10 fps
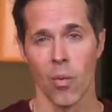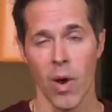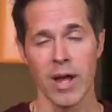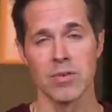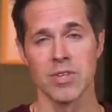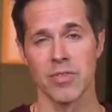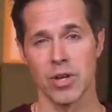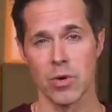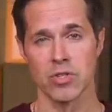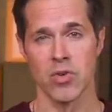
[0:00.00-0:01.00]
Riders on the
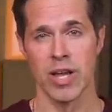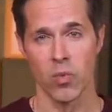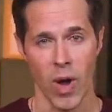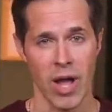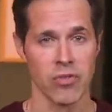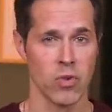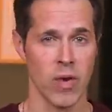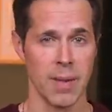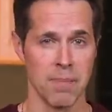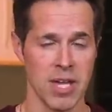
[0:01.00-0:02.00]
ghost train wound through
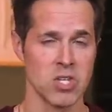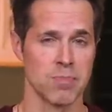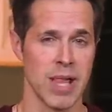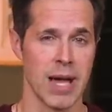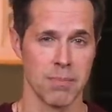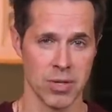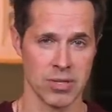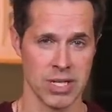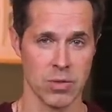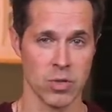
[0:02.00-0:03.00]
a pitch black building,